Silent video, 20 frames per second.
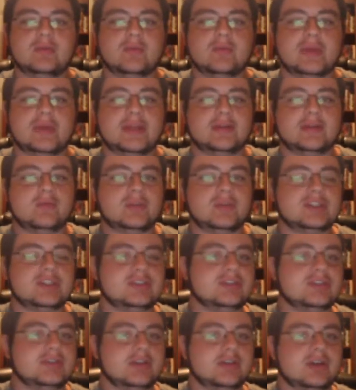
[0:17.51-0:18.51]
when
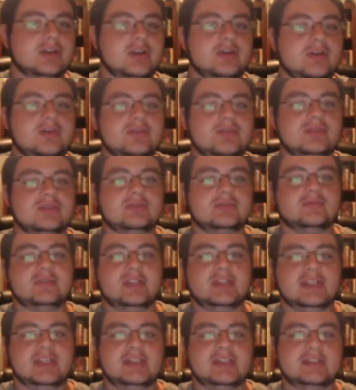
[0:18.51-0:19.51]
Wizards of the Coast
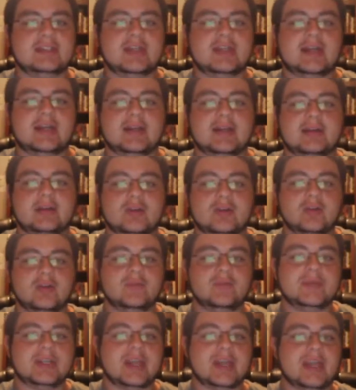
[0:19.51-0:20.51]
released that
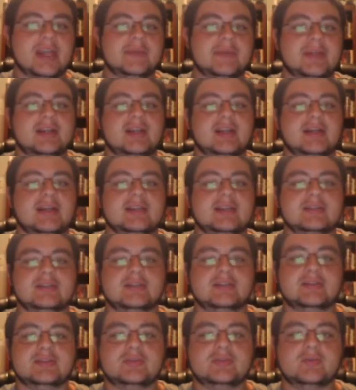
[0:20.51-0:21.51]
open gaming
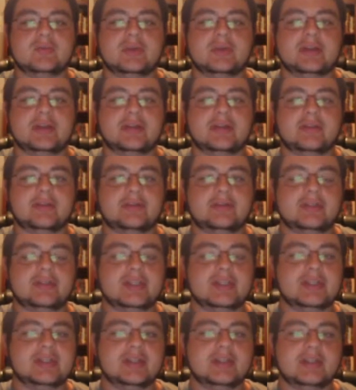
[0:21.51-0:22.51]
license with
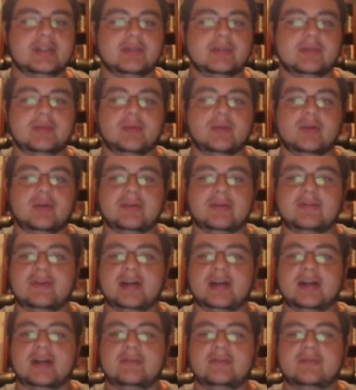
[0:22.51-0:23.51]
D&D
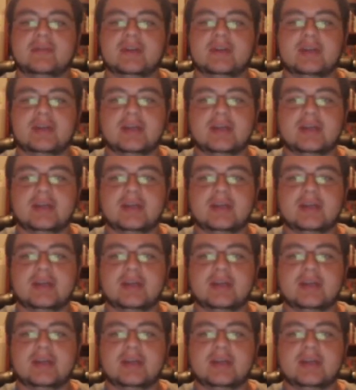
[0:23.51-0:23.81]
3.5.